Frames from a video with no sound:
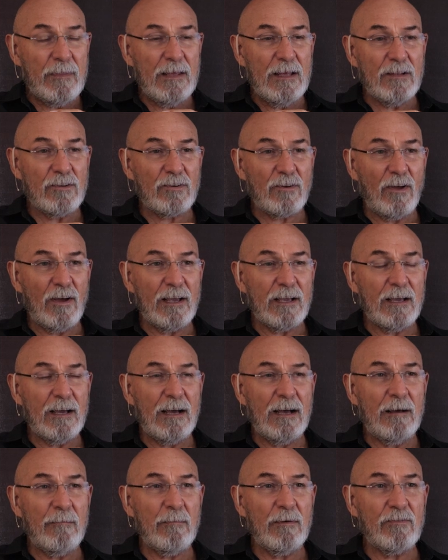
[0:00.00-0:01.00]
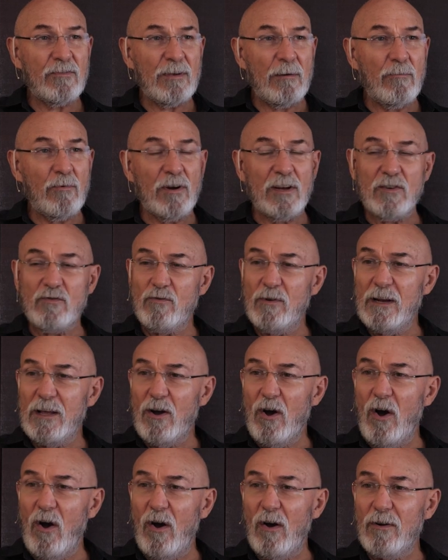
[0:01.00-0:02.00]
It's like if somebody's really
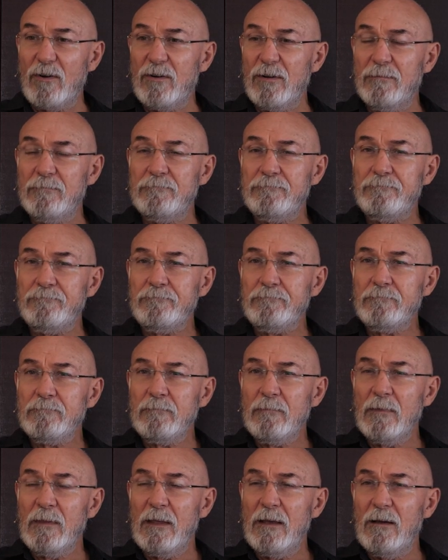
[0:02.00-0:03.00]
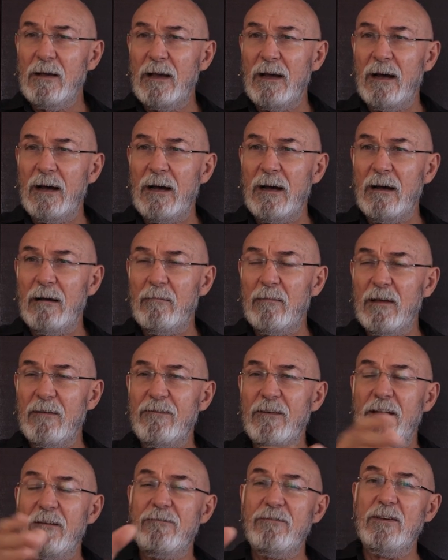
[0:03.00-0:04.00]
hot,
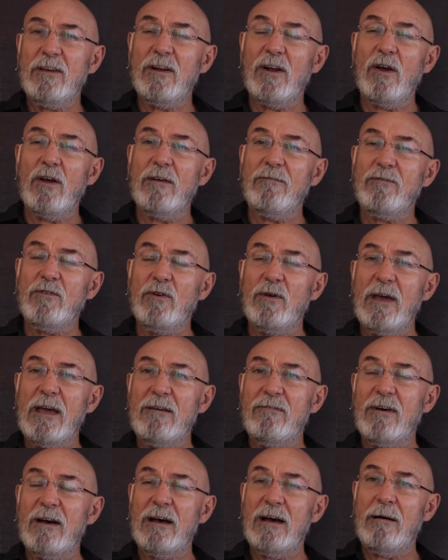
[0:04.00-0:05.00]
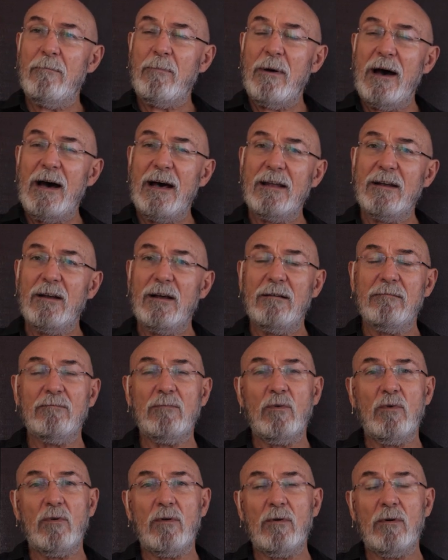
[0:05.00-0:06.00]
if you have a partner
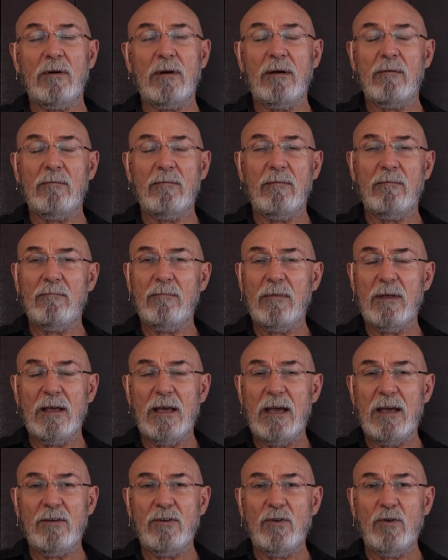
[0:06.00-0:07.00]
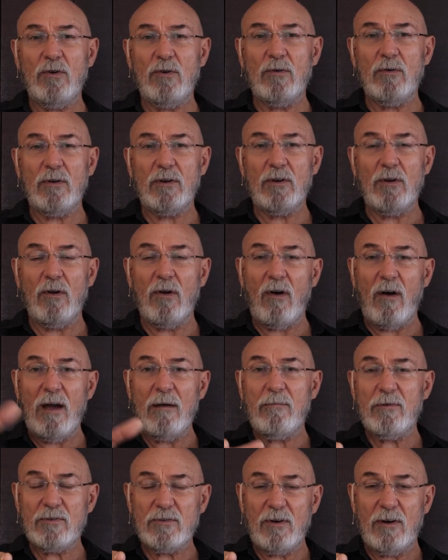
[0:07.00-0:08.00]
and you lie
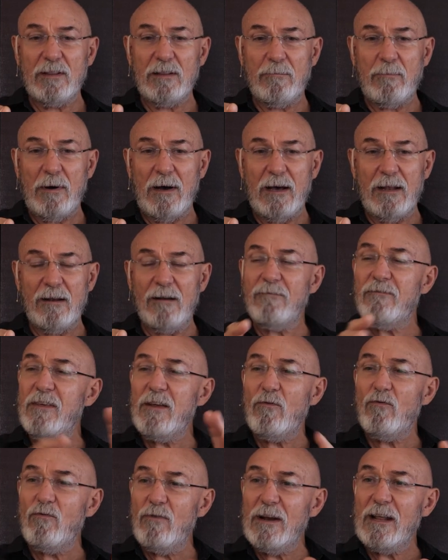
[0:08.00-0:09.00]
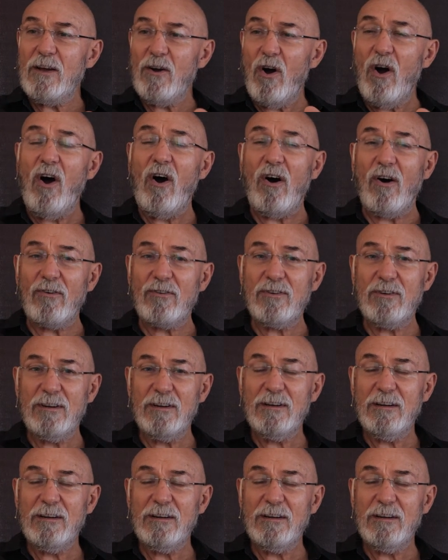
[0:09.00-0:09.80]
beside the partner, if they're really hot,